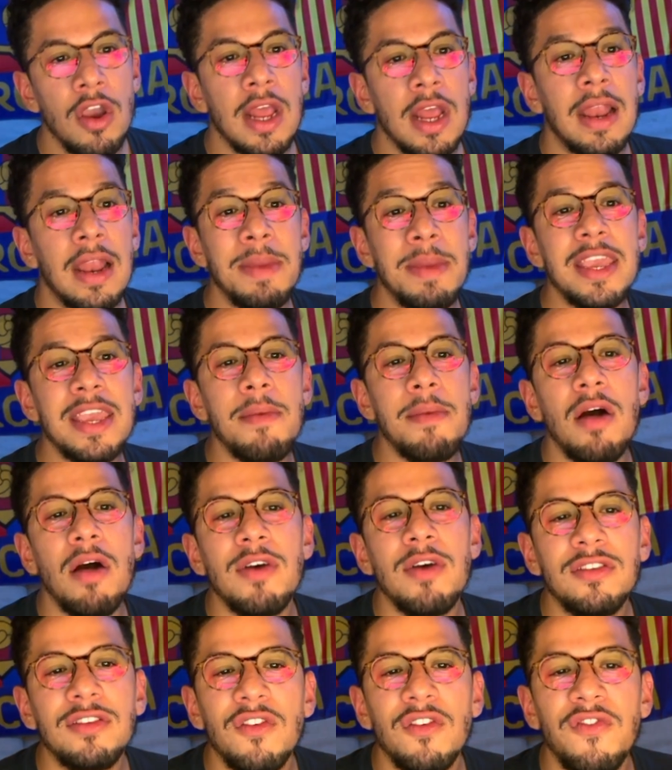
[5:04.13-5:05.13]
Lamine Yamal
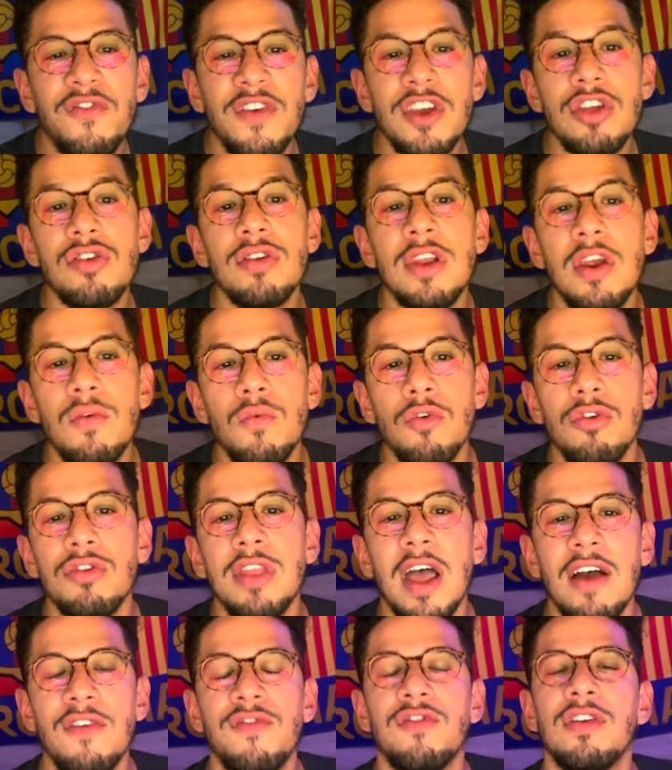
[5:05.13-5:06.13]
was officially ruled
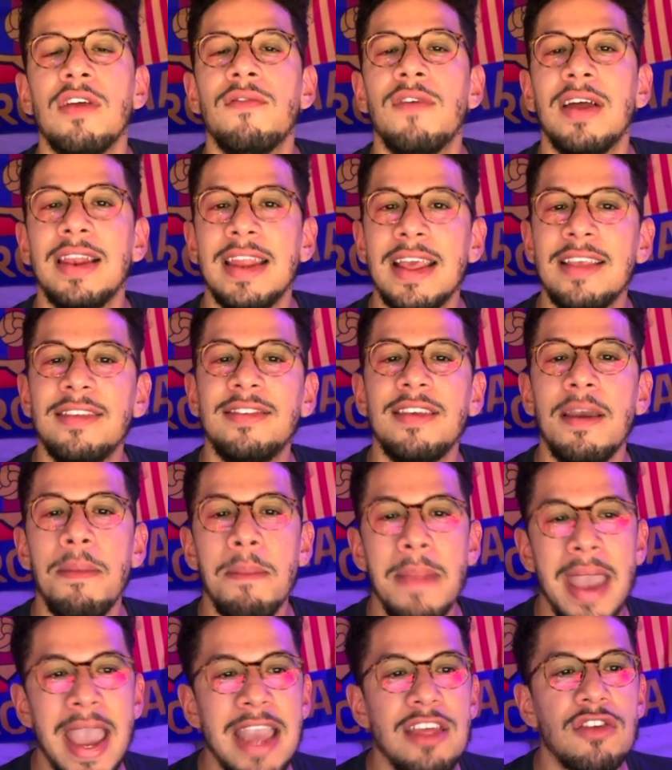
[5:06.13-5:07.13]
out for the Valencia
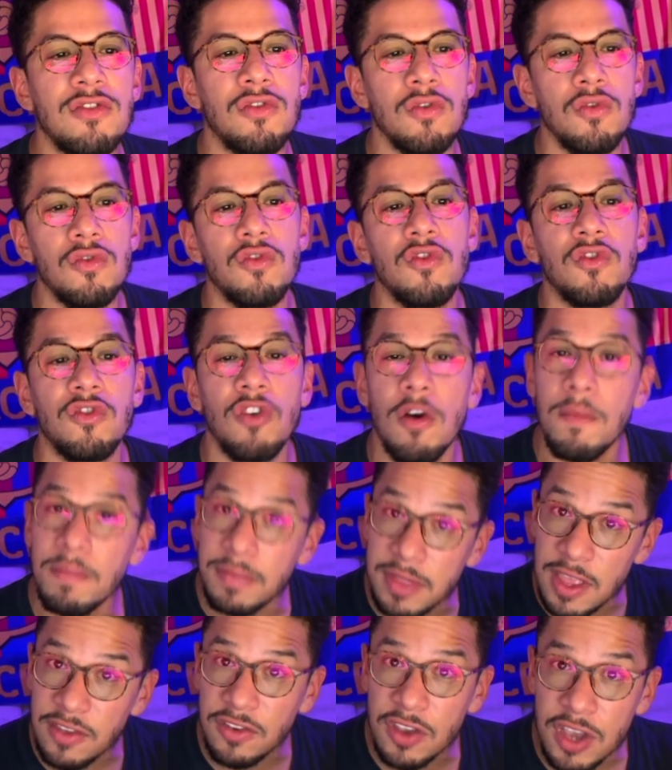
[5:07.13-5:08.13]
match due to some
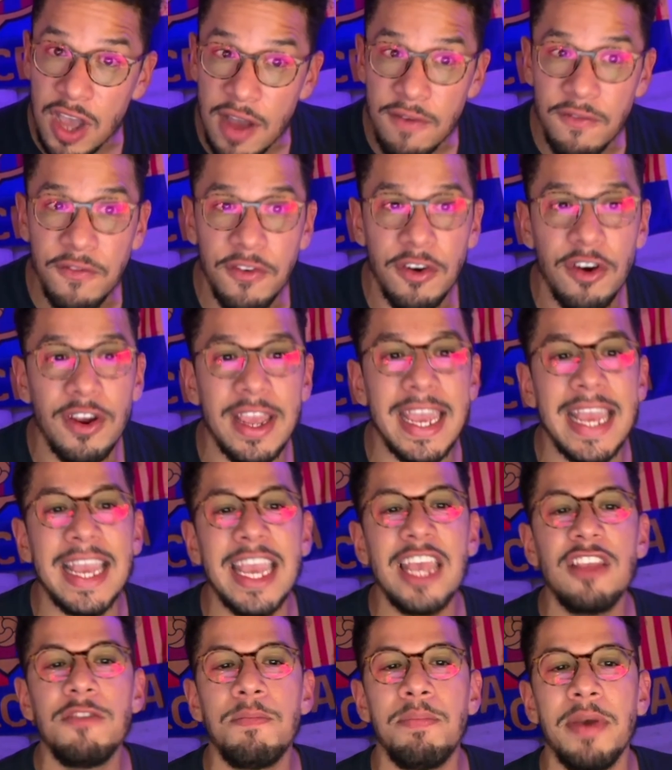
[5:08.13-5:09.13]
discomfort in
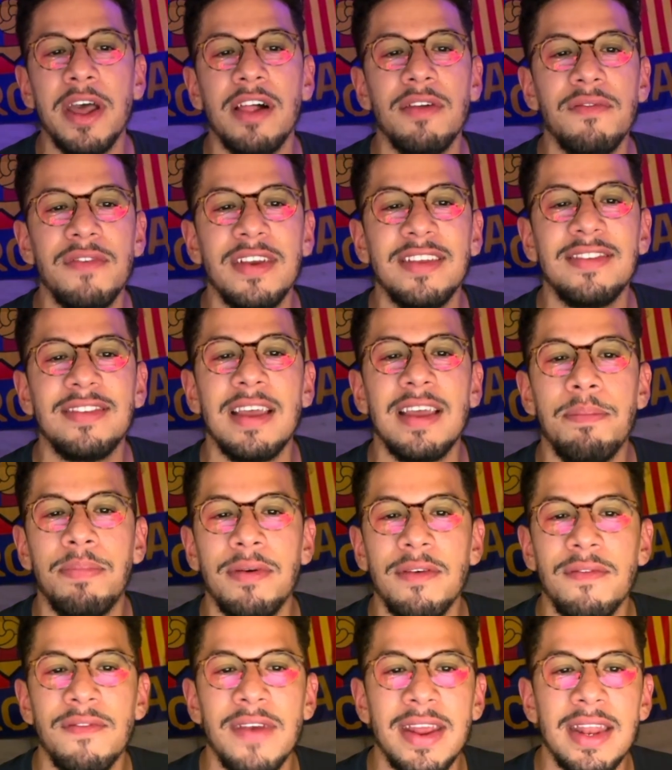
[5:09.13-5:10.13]
his pelvis that
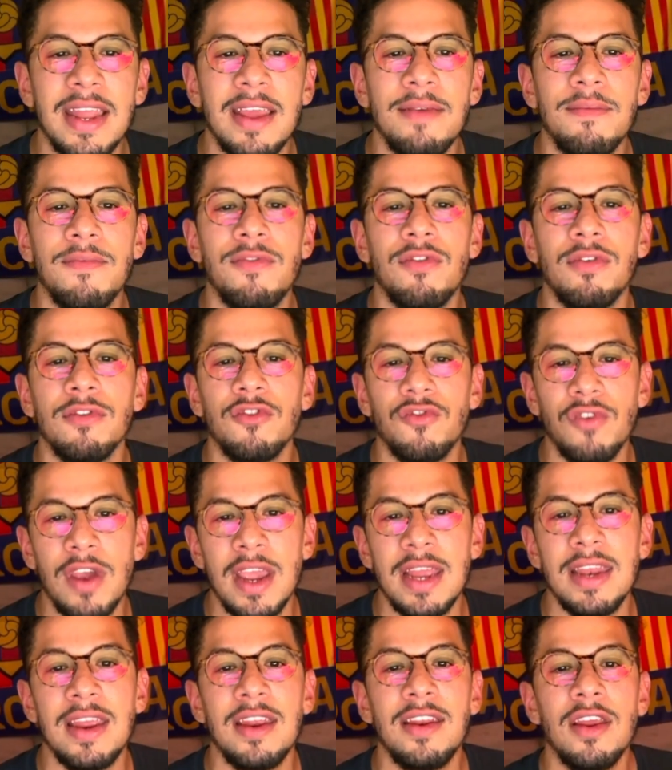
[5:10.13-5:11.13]
prevent him from
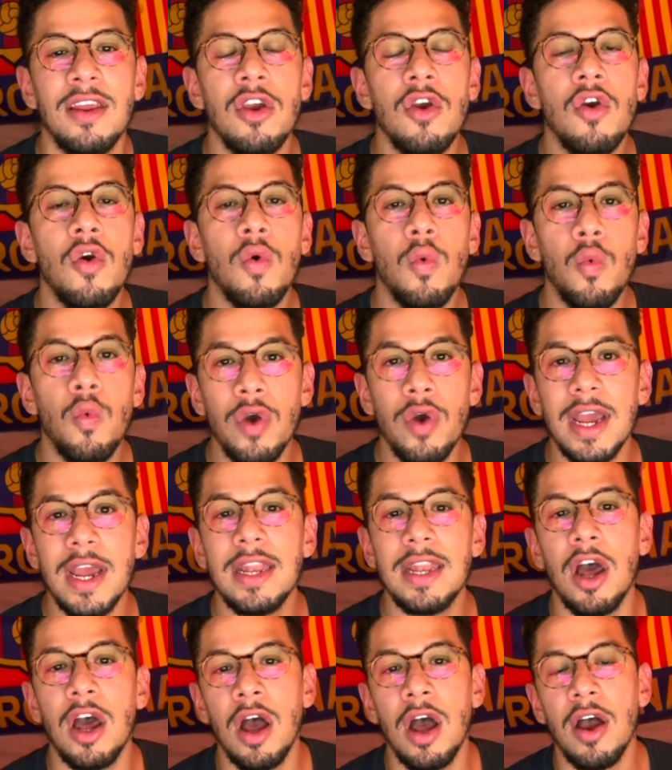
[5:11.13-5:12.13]
training
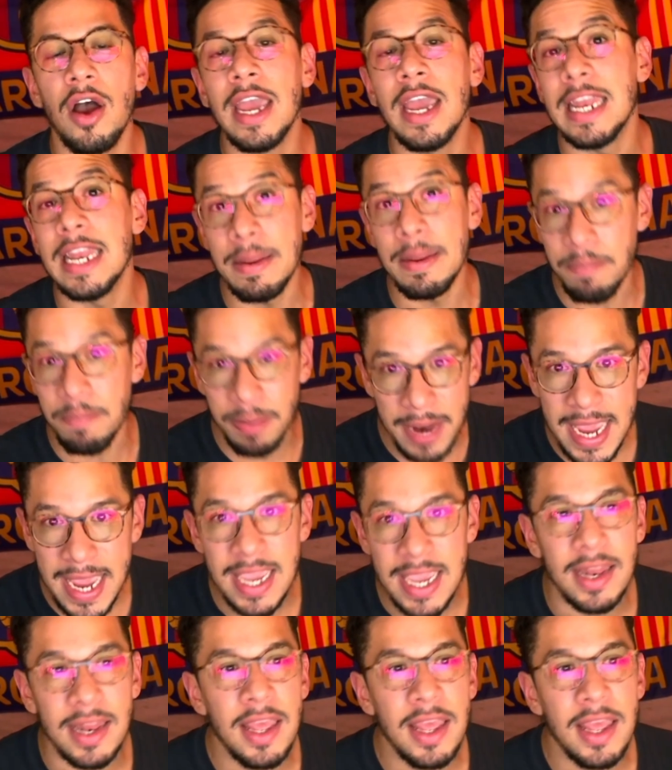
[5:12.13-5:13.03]
with and in playing.